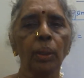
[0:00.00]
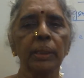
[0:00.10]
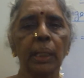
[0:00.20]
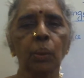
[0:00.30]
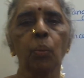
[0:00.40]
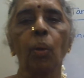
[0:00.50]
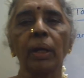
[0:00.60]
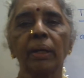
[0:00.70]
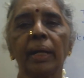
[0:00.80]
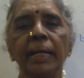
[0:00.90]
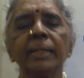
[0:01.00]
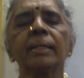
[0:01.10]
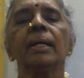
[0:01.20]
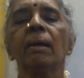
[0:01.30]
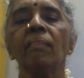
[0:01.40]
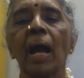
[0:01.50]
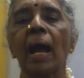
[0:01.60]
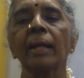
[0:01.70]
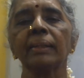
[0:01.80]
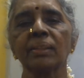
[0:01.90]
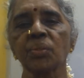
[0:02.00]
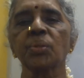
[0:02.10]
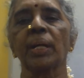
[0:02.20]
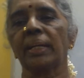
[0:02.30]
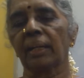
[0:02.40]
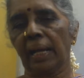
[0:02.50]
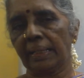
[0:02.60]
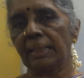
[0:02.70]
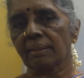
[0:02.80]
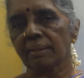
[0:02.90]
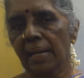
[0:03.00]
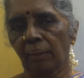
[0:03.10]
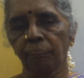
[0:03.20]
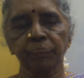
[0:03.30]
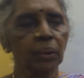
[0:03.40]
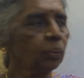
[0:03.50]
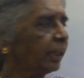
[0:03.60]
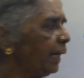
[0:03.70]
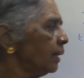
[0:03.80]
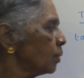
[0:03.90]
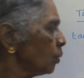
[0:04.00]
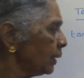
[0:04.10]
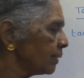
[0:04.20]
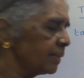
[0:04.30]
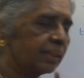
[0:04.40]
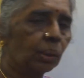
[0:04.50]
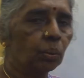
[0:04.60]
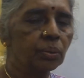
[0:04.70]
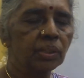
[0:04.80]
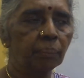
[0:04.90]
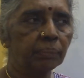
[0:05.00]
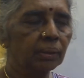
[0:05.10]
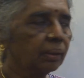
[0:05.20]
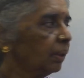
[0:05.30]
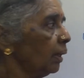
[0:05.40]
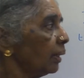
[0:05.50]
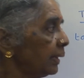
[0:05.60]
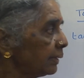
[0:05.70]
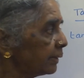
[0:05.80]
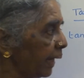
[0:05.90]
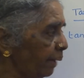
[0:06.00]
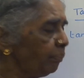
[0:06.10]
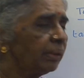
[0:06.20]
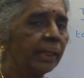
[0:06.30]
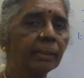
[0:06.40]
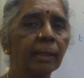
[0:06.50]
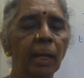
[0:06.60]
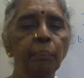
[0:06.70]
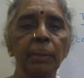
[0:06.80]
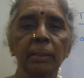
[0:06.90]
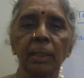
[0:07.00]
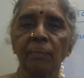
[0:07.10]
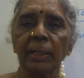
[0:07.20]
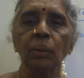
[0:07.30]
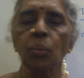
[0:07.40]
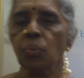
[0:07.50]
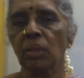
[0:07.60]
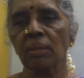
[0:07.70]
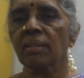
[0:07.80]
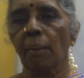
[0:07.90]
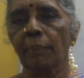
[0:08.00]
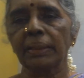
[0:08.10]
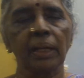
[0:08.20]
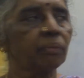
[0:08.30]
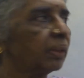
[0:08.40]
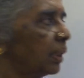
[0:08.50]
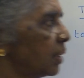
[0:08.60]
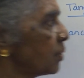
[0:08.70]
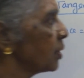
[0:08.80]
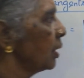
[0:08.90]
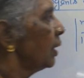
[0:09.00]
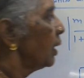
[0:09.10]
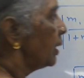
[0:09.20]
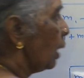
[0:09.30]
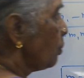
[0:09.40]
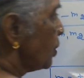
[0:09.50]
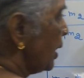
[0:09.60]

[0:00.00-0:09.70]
the quadrant where the straight line is there. Okay, so this is the concept. The same thing can be given using some other words. Now see